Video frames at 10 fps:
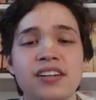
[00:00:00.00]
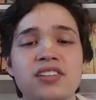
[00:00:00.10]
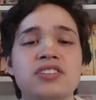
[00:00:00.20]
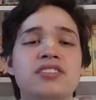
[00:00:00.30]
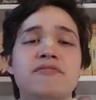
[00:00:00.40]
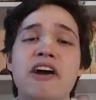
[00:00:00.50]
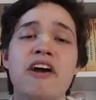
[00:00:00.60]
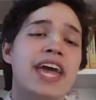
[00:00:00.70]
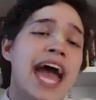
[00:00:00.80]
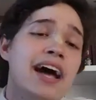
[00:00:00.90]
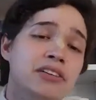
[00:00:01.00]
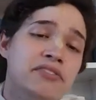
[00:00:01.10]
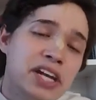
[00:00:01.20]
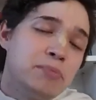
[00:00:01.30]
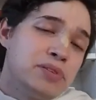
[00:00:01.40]
This is the very
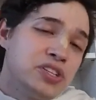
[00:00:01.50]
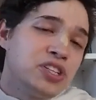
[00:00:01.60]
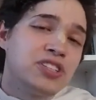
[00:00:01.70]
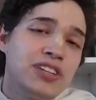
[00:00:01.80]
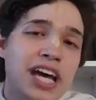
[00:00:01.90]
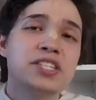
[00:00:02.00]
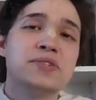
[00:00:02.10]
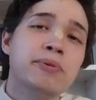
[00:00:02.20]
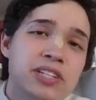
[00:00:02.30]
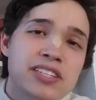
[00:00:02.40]
elevated position, as we were